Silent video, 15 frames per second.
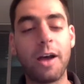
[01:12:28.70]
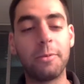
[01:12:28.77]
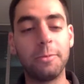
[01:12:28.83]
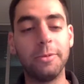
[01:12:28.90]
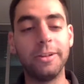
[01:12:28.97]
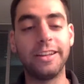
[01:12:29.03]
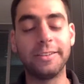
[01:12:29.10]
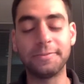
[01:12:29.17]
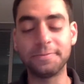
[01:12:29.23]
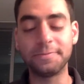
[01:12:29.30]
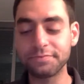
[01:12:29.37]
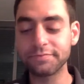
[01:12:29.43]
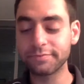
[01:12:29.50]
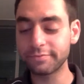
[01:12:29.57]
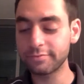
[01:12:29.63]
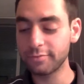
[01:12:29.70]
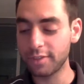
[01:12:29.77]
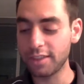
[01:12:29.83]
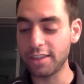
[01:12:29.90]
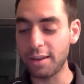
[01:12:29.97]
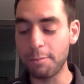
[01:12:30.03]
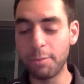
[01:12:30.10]

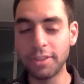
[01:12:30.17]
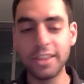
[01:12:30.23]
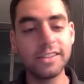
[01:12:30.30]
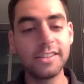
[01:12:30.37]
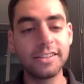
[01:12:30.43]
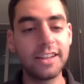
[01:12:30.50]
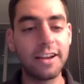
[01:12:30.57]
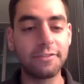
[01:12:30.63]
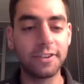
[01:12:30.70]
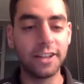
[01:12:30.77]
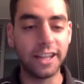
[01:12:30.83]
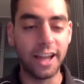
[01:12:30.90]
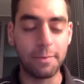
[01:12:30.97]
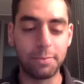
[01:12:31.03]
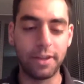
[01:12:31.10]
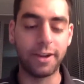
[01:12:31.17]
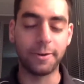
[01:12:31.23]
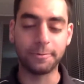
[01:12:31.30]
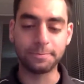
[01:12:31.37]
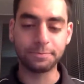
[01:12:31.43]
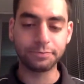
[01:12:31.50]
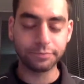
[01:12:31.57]
But this is definitely up
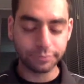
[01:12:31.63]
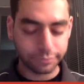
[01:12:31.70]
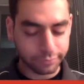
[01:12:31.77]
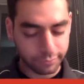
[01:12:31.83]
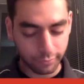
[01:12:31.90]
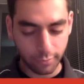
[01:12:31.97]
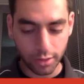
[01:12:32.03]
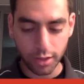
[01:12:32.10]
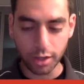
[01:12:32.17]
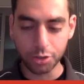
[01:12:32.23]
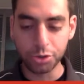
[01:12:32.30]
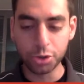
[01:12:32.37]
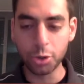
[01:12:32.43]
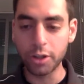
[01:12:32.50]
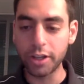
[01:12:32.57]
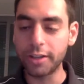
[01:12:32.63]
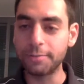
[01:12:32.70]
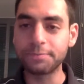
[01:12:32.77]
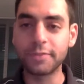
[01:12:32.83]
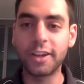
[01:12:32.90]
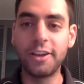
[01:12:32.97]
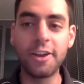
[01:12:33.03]
there.
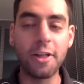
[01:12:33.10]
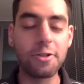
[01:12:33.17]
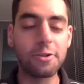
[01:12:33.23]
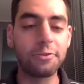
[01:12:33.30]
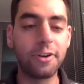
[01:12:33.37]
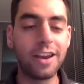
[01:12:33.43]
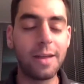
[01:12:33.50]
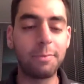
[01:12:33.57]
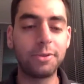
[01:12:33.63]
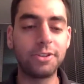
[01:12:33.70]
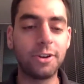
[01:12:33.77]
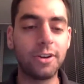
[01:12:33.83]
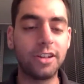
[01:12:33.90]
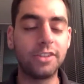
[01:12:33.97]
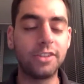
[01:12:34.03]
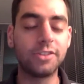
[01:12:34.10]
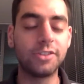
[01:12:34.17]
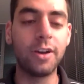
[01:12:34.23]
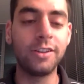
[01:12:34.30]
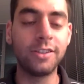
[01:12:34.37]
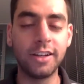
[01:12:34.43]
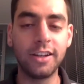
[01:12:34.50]
Julian, another fun episode as
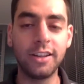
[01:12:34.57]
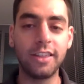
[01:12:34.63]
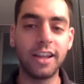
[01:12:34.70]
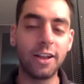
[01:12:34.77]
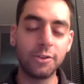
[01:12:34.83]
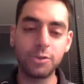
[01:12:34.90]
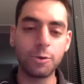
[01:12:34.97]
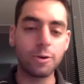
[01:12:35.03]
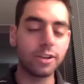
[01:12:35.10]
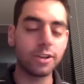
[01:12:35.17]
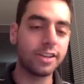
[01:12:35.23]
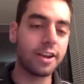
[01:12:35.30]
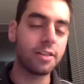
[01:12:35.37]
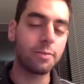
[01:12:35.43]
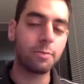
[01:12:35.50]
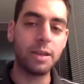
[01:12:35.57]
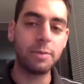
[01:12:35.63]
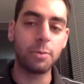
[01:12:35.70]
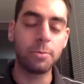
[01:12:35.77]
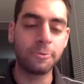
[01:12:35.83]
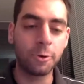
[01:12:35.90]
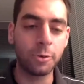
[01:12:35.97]
always. Anything else you want to say to the
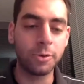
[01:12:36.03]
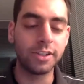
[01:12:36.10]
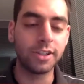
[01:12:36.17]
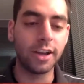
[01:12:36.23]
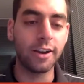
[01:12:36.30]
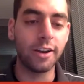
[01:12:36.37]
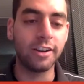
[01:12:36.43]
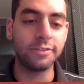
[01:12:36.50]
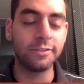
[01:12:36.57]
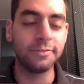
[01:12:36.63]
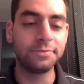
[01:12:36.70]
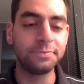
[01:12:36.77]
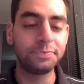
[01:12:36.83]
people before we sign off?